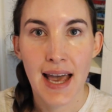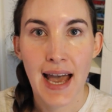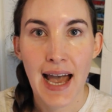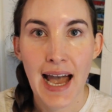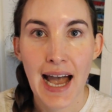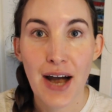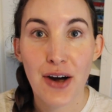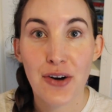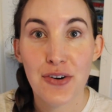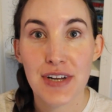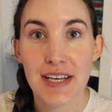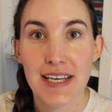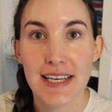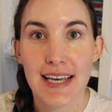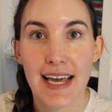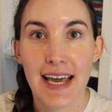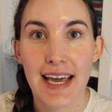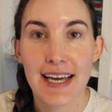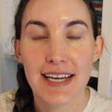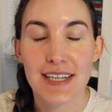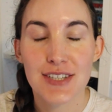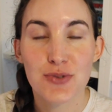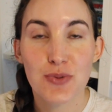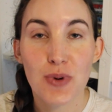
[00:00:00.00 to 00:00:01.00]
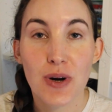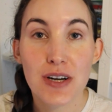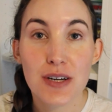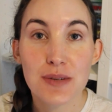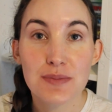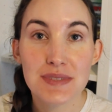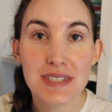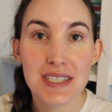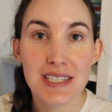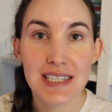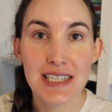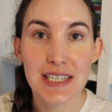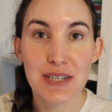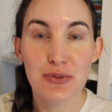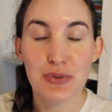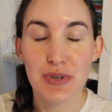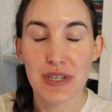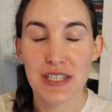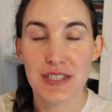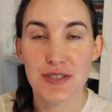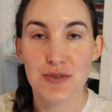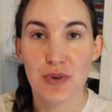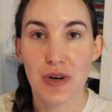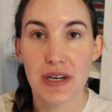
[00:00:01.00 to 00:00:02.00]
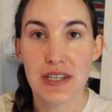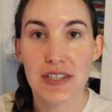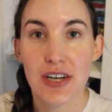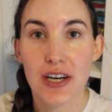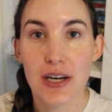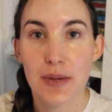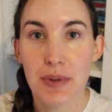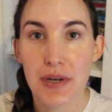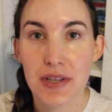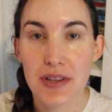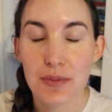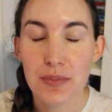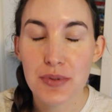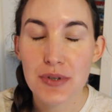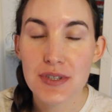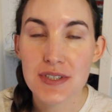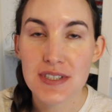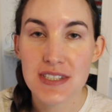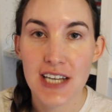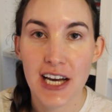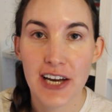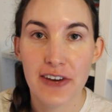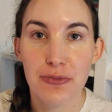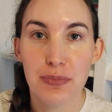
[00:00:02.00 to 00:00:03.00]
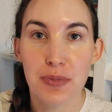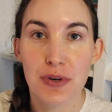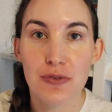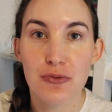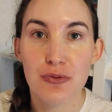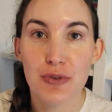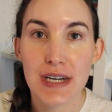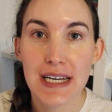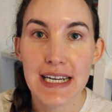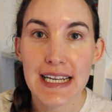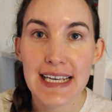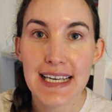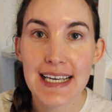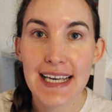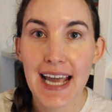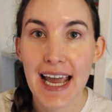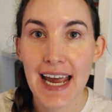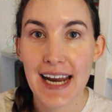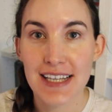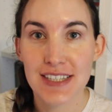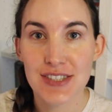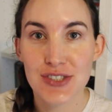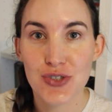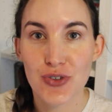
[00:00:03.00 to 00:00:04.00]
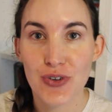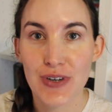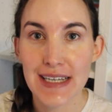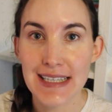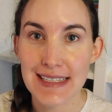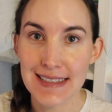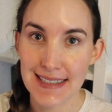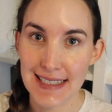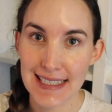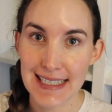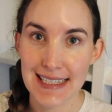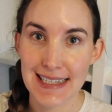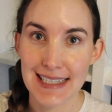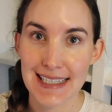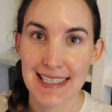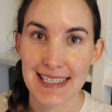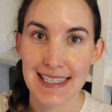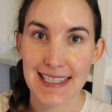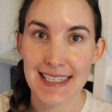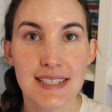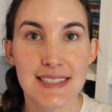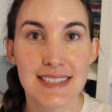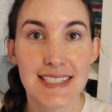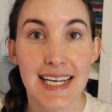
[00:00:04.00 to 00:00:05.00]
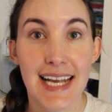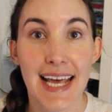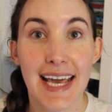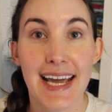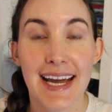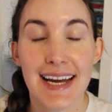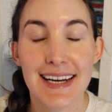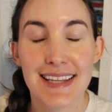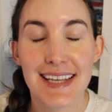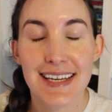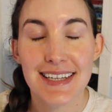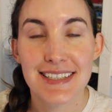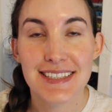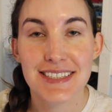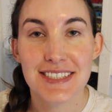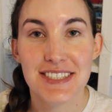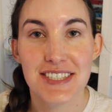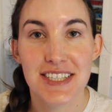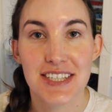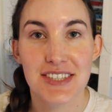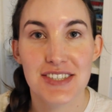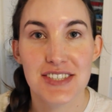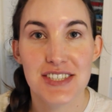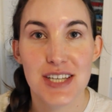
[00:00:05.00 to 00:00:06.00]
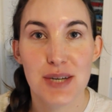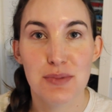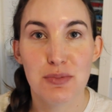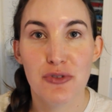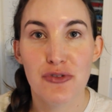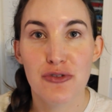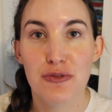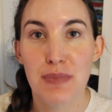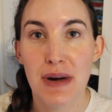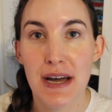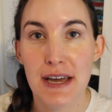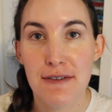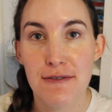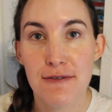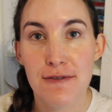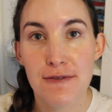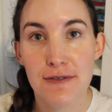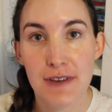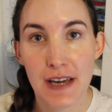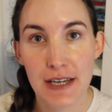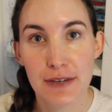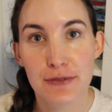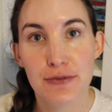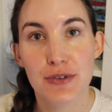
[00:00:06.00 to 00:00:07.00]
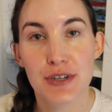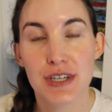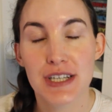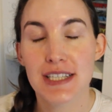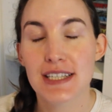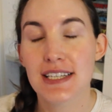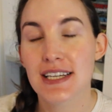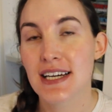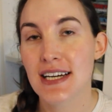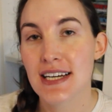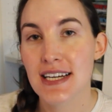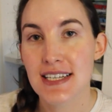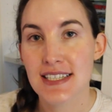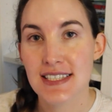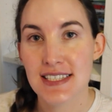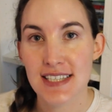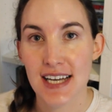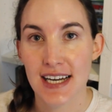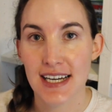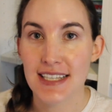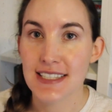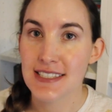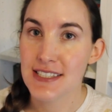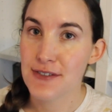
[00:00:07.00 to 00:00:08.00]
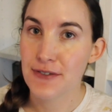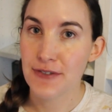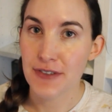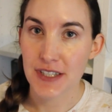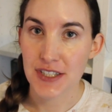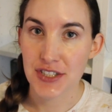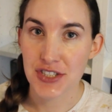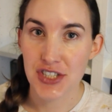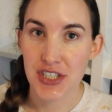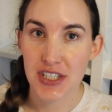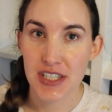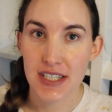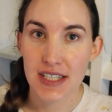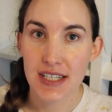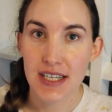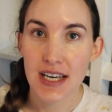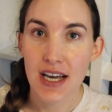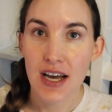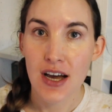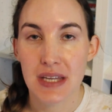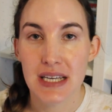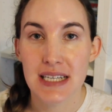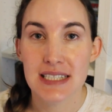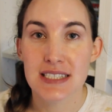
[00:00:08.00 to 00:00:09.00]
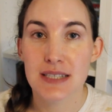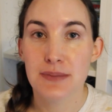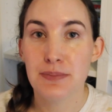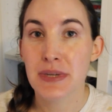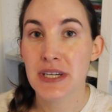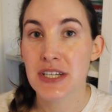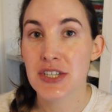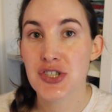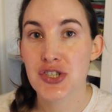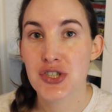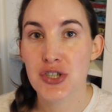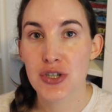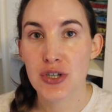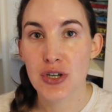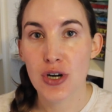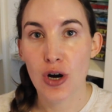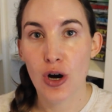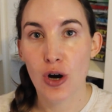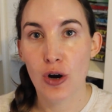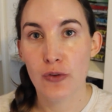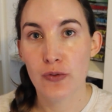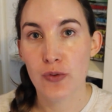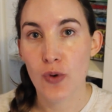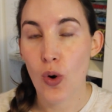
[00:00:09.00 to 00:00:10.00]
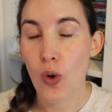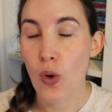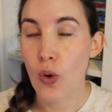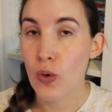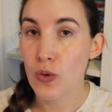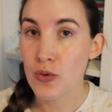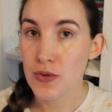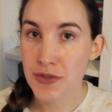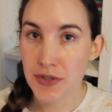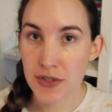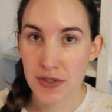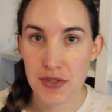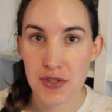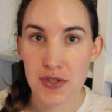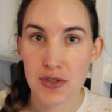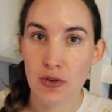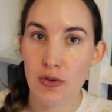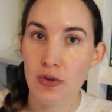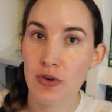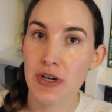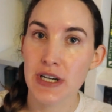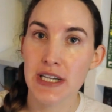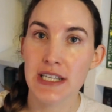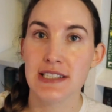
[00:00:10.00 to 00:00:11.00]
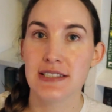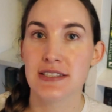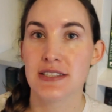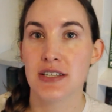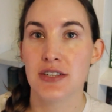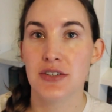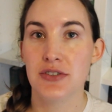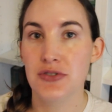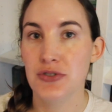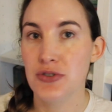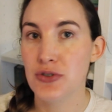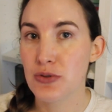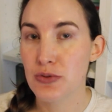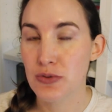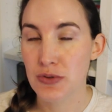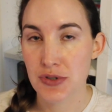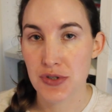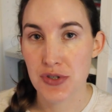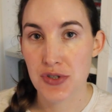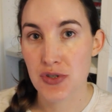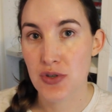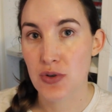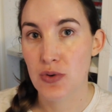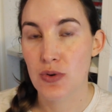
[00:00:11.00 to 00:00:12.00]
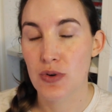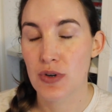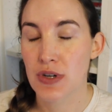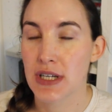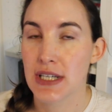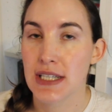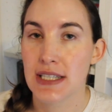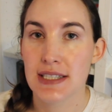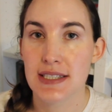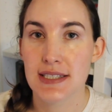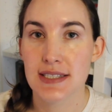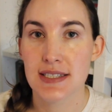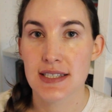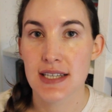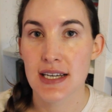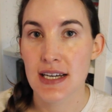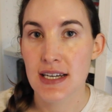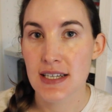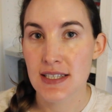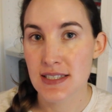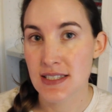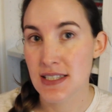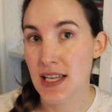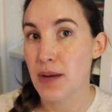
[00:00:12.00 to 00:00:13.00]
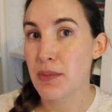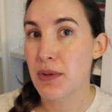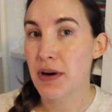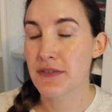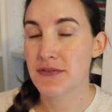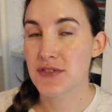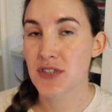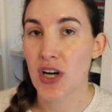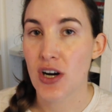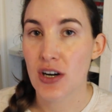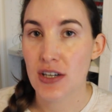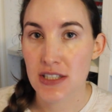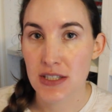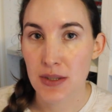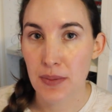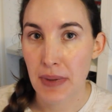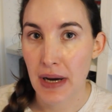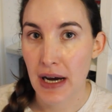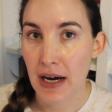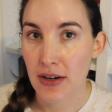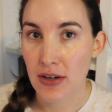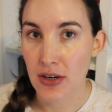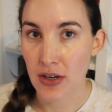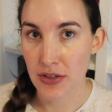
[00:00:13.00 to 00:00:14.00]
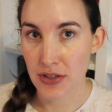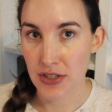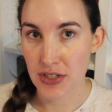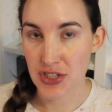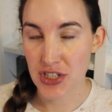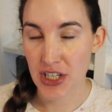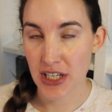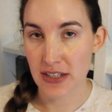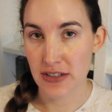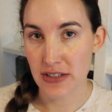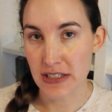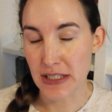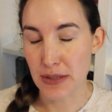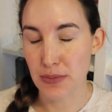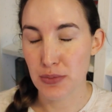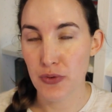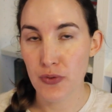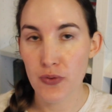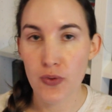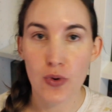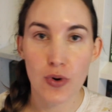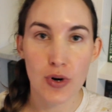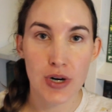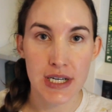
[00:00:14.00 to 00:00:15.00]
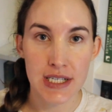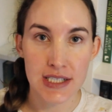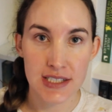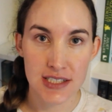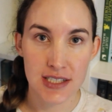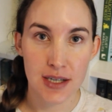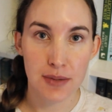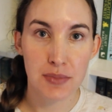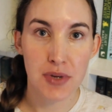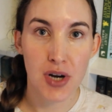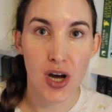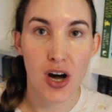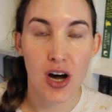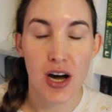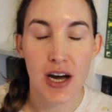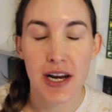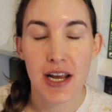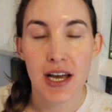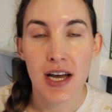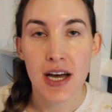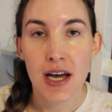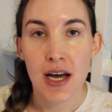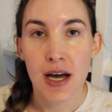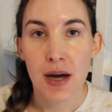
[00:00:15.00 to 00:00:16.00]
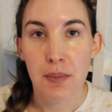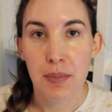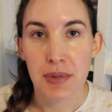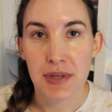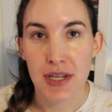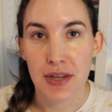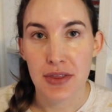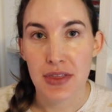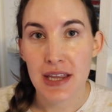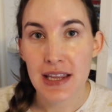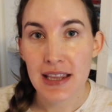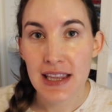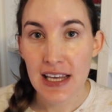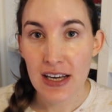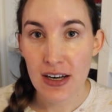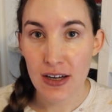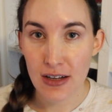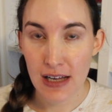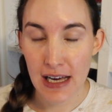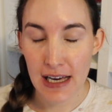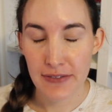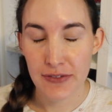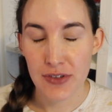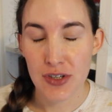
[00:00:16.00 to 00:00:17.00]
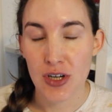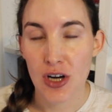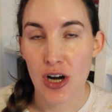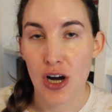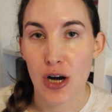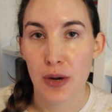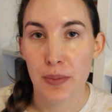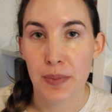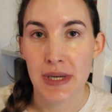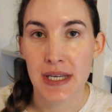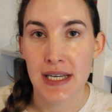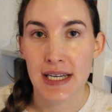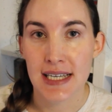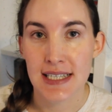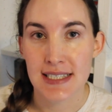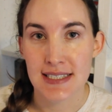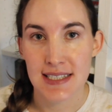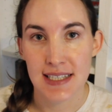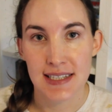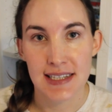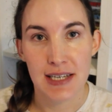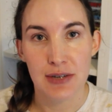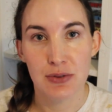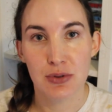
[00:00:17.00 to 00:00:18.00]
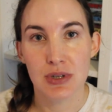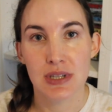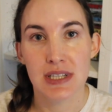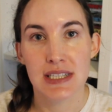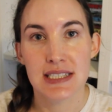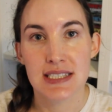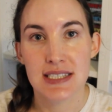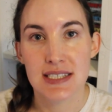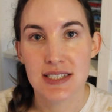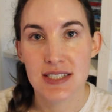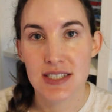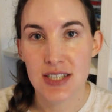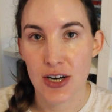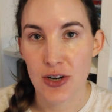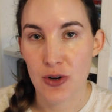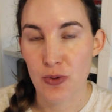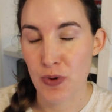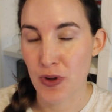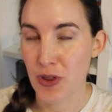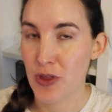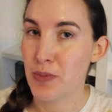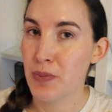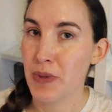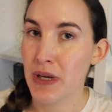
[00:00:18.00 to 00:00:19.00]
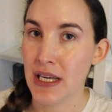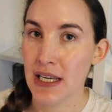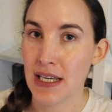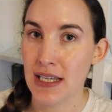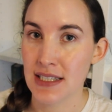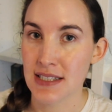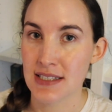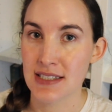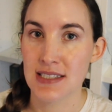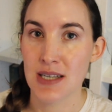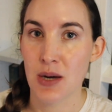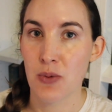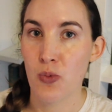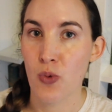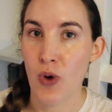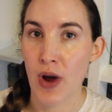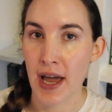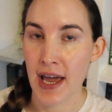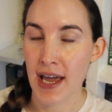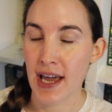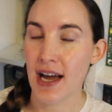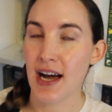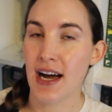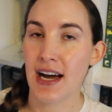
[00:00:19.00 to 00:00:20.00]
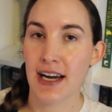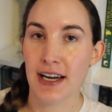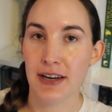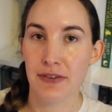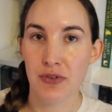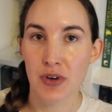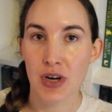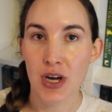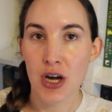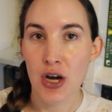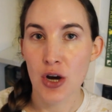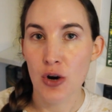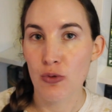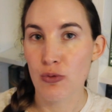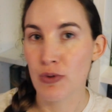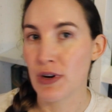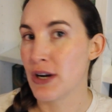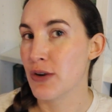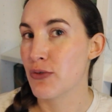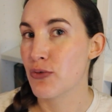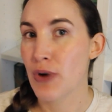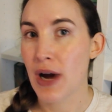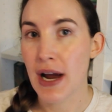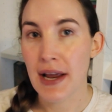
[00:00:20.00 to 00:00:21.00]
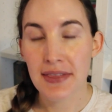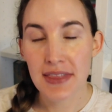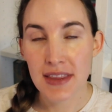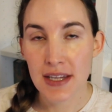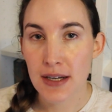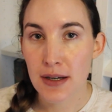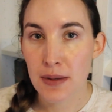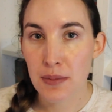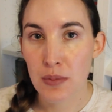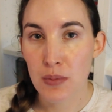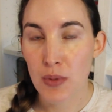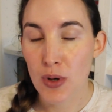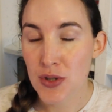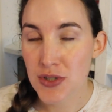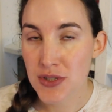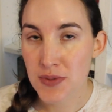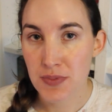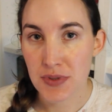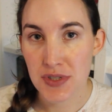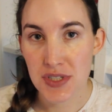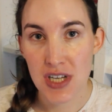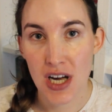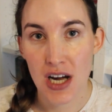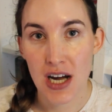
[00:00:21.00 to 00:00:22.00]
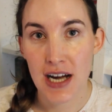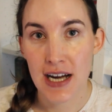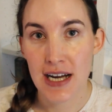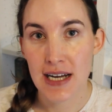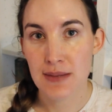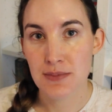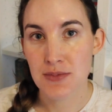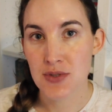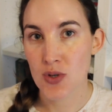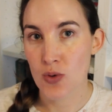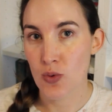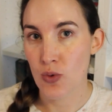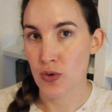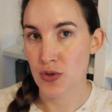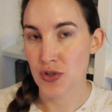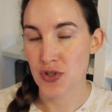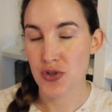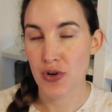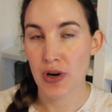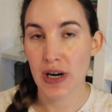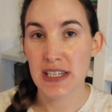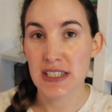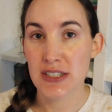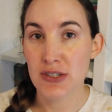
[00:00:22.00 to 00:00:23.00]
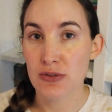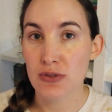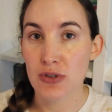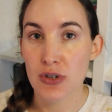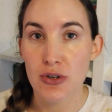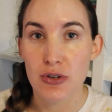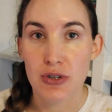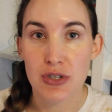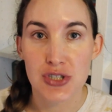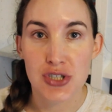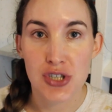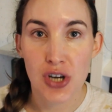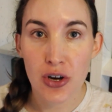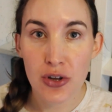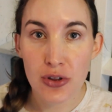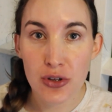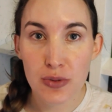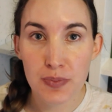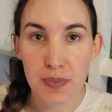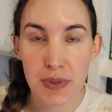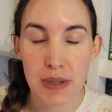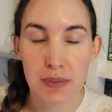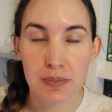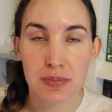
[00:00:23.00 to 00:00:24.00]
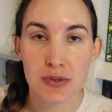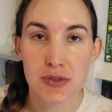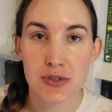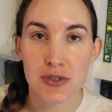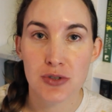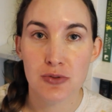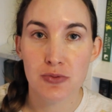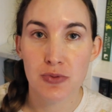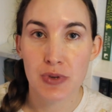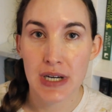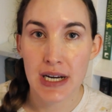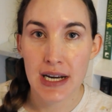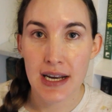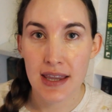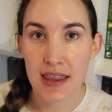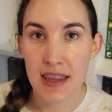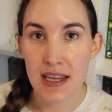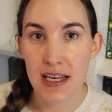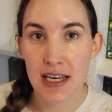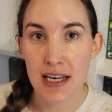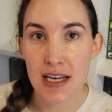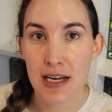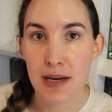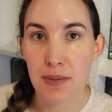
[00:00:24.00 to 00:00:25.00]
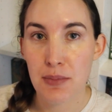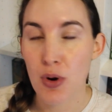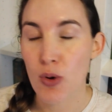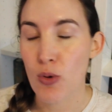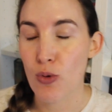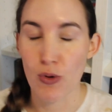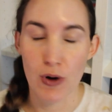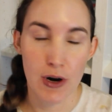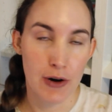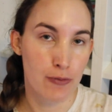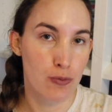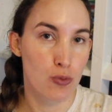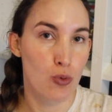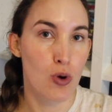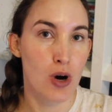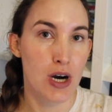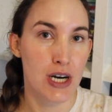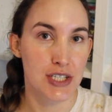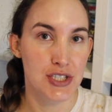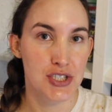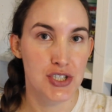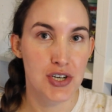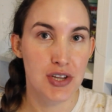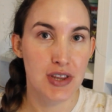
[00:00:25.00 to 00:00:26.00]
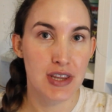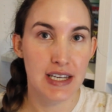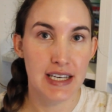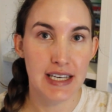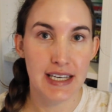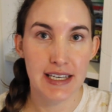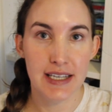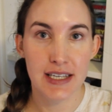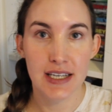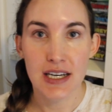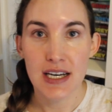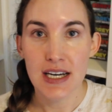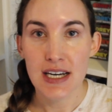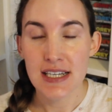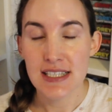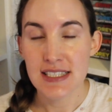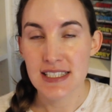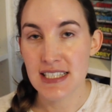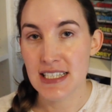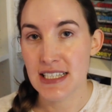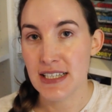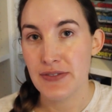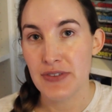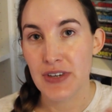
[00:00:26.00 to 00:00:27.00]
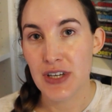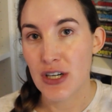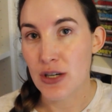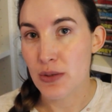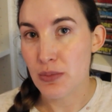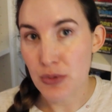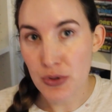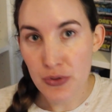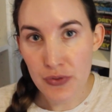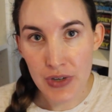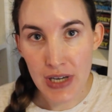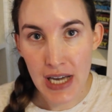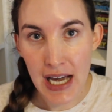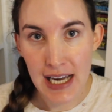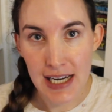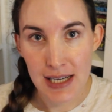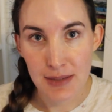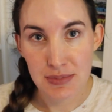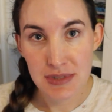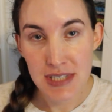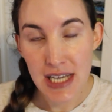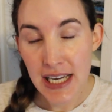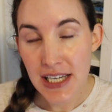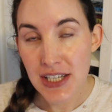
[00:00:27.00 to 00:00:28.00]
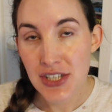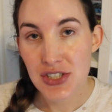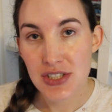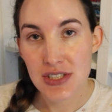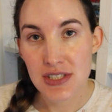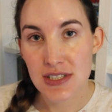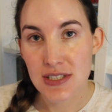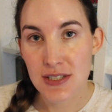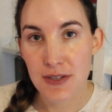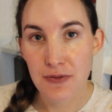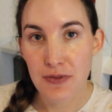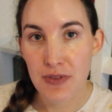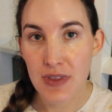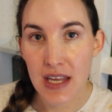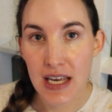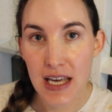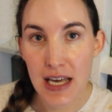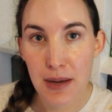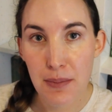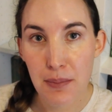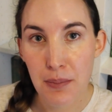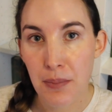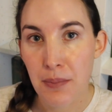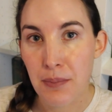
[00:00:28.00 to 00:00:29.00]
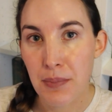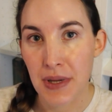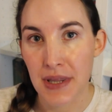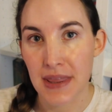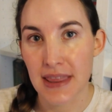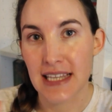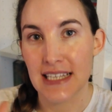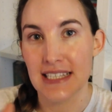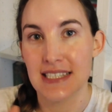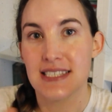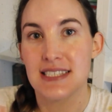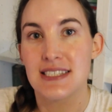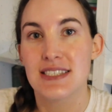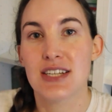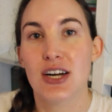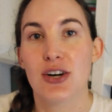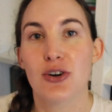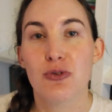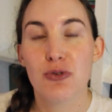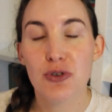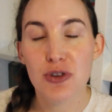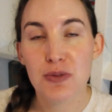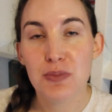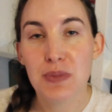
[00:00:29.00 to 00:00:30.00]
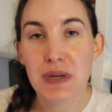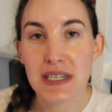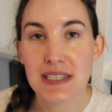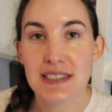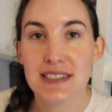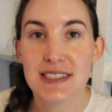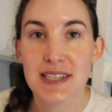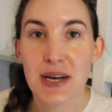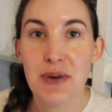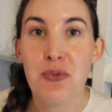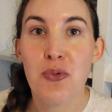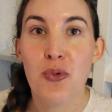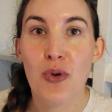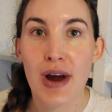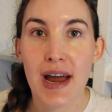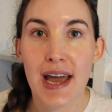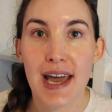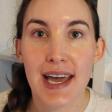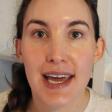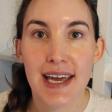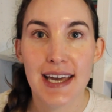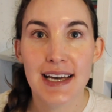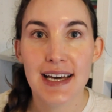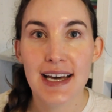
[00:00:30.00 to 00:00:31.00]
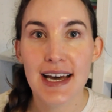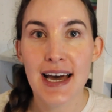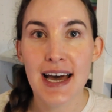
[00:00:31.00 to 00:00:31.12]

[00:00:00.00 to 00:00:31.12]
Howdy, and welcome to LeeReads, where I talk about the books I've been reading and enjoying lately. Today I'd like to share some of my favorite science fiction. It's a mixture of older stories, newer stories, some I've talked about on the channel here before and some not, but the thing they all have in common is that they really stuck with me in some way. I've reread them multiple times, or tried to encourage other people to read them, or I've watched the TV or movie adaptations of them, but they stuck with me in some way.